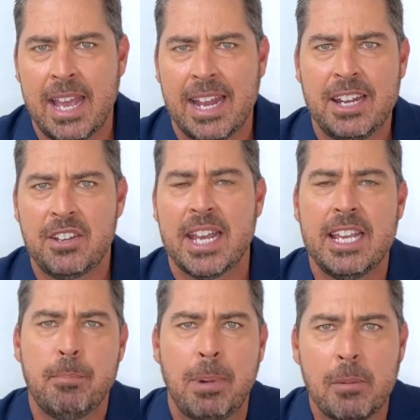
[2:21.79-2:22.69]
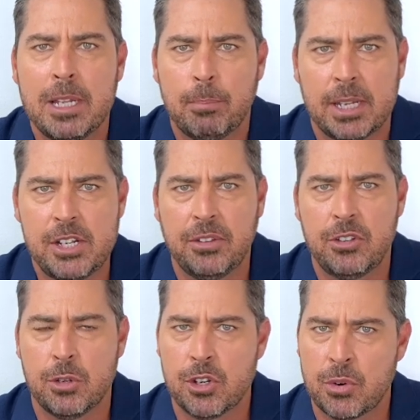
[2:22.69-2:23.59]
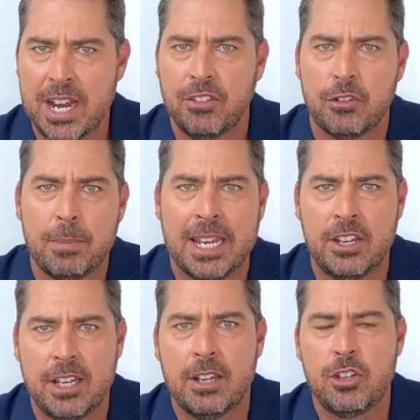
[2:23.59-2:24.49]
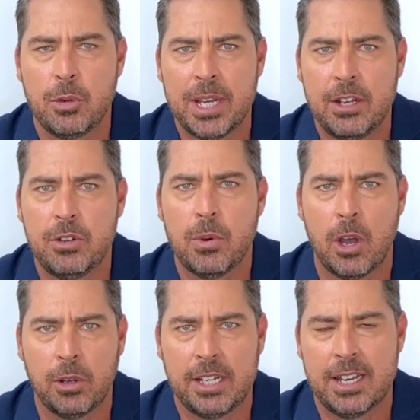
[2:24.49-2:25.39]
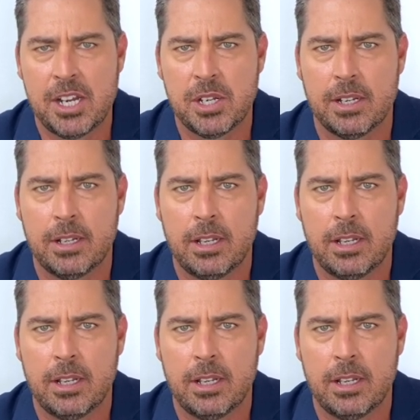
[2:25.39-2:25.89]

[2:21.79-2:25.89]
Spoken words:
and then taking public pledges to transform India into a Hindu-only nation,